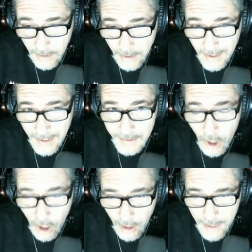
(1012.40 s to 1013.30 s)
It's
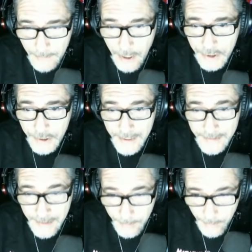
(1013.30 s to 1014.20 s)
all that pressure that's
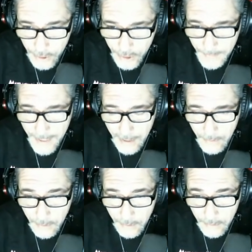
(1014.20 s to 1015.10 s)
going to push you backward.